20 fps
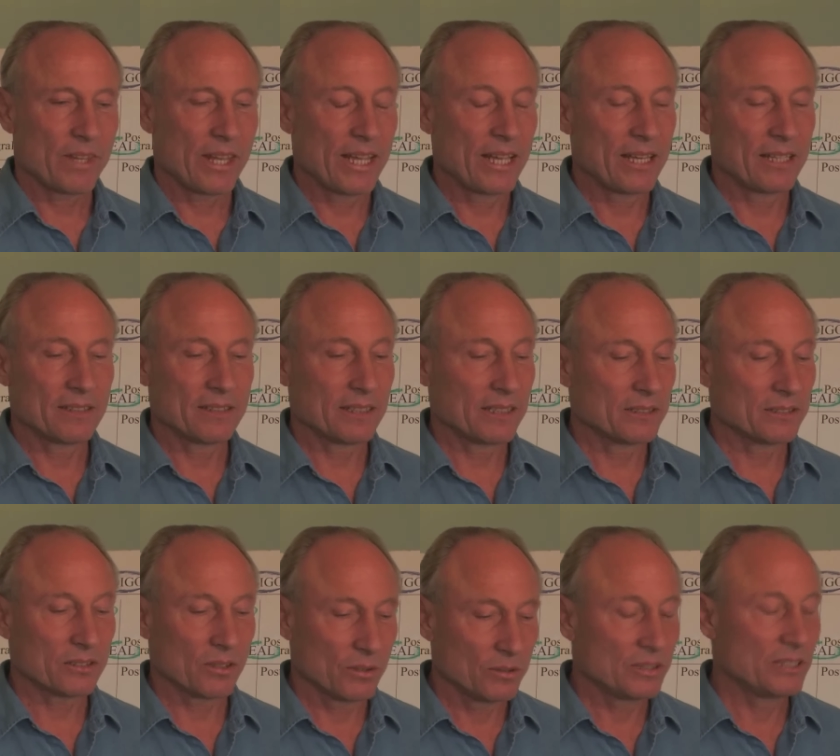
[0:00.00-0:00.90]

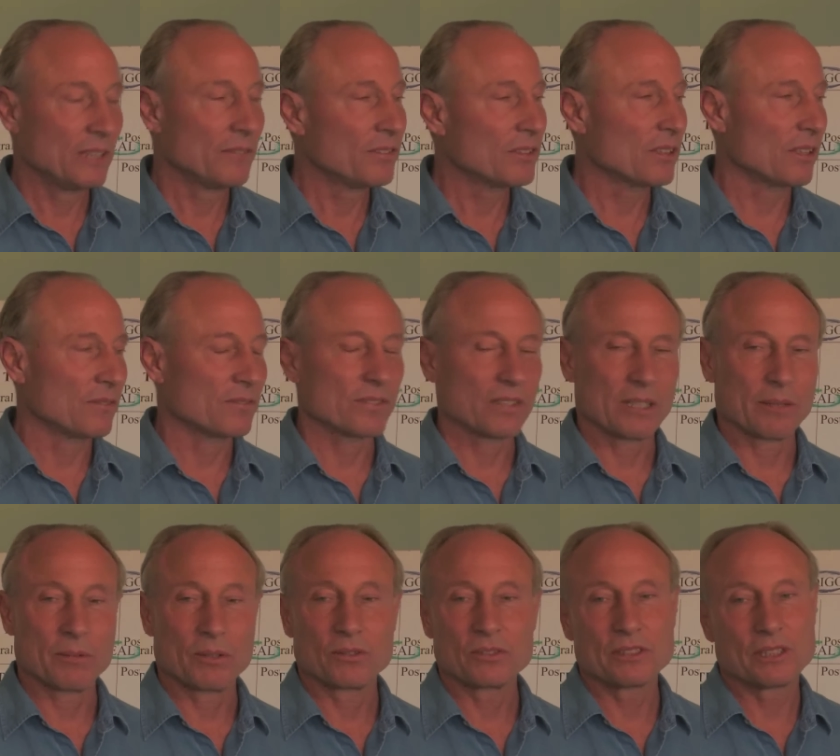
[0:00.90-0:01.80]
and so it was difficult for
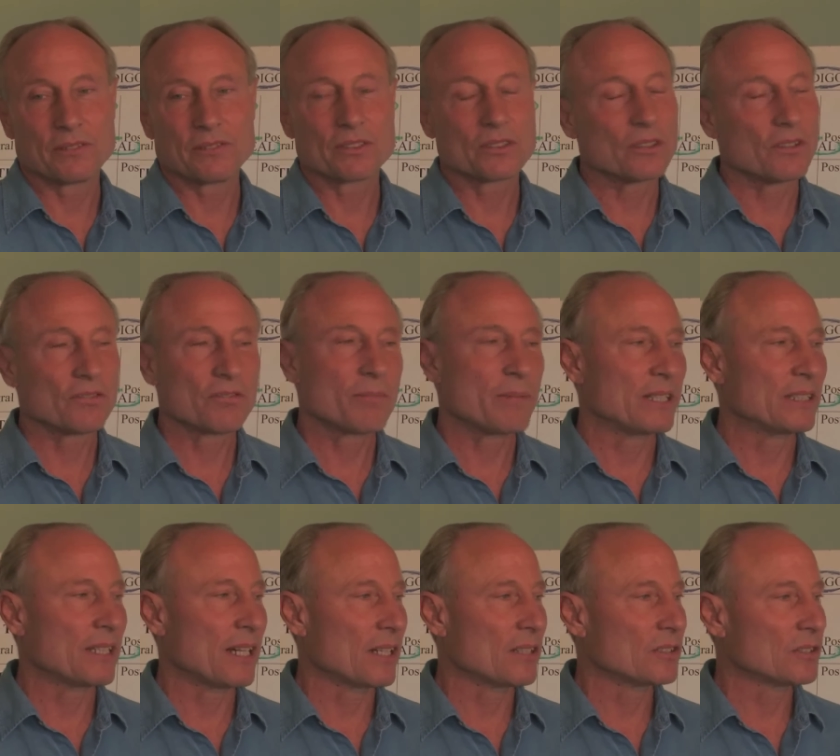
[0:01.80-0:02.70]
him. It was difficult for my
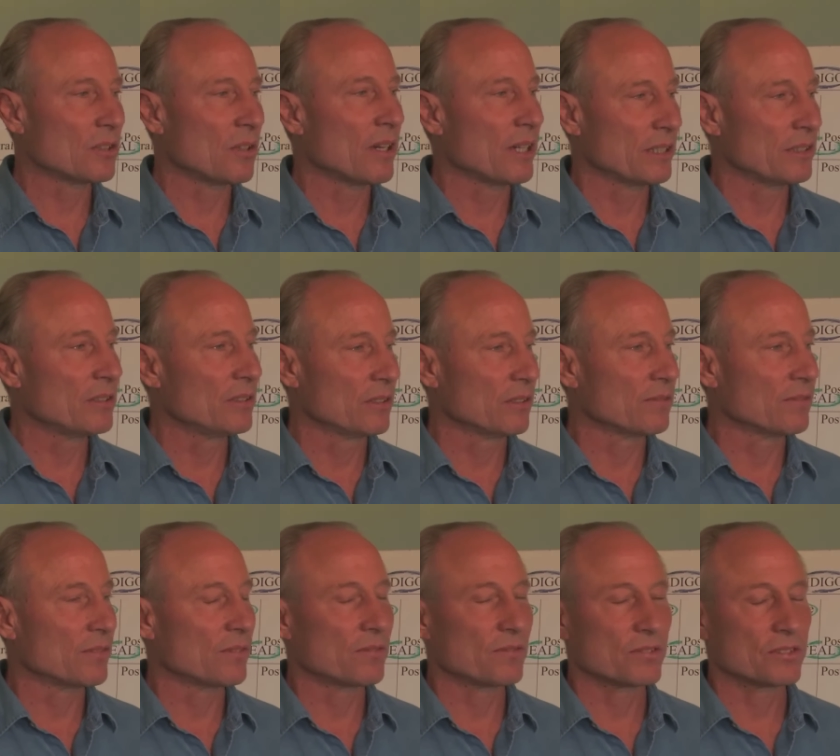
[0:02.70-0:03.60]
daughter Zoe, too,
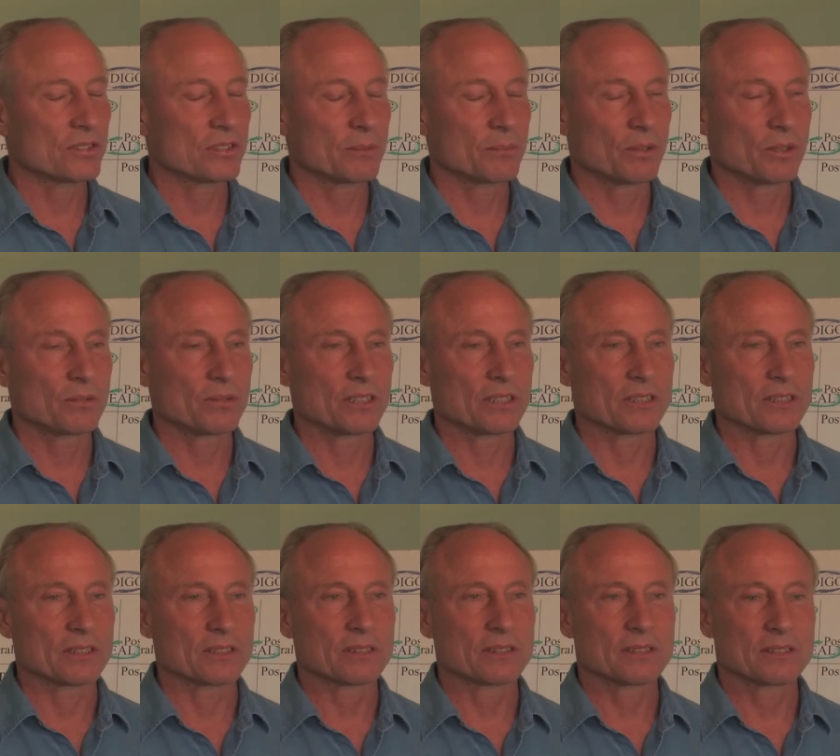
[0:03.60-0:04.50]
for, for similar
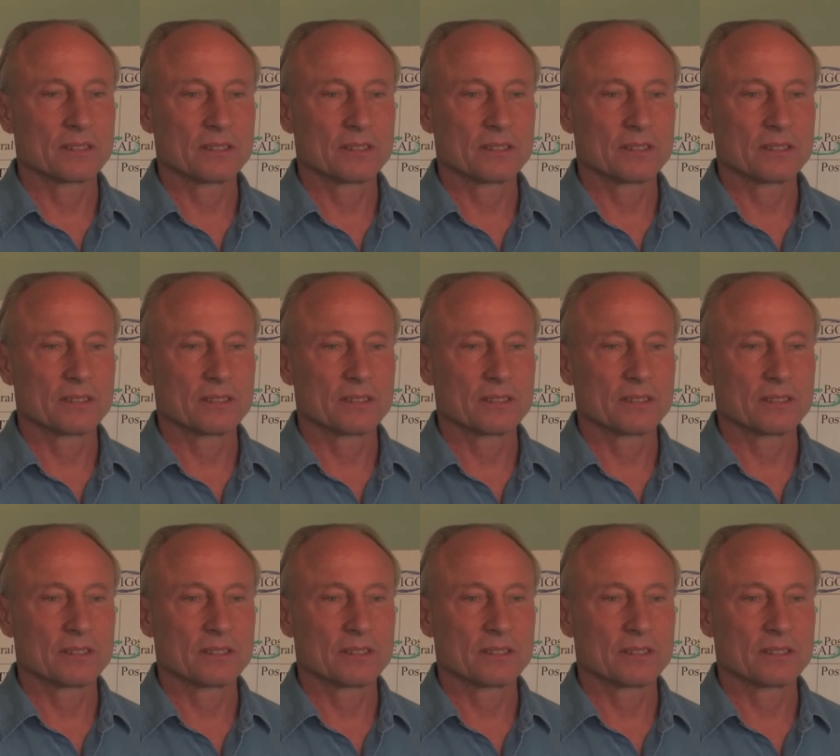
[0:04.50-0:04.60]
reasons.